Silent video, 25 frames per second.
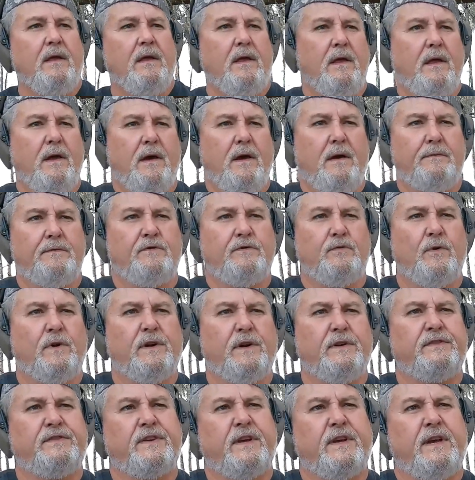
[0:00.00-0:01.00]
Yep,
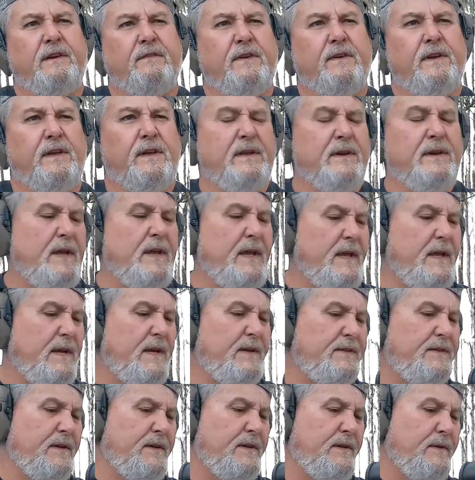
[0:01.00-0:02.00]

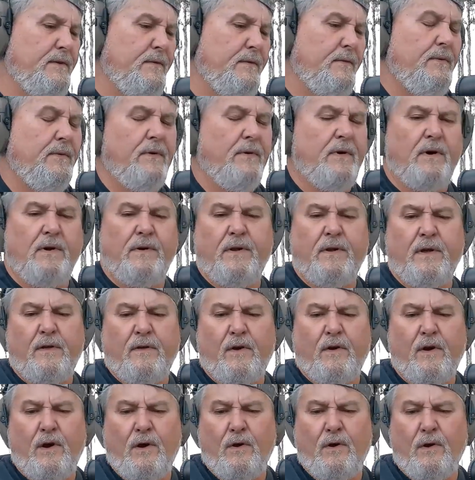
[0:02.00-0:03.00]
27.82. Another
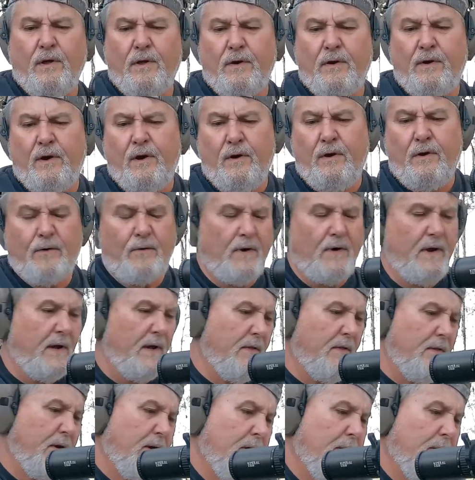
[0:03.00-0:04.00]
hole in hole right
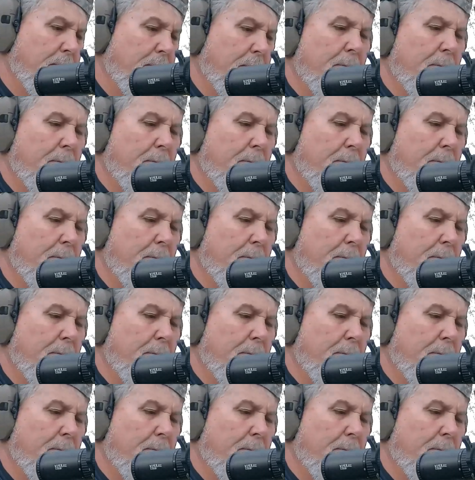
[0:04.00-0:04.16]
there.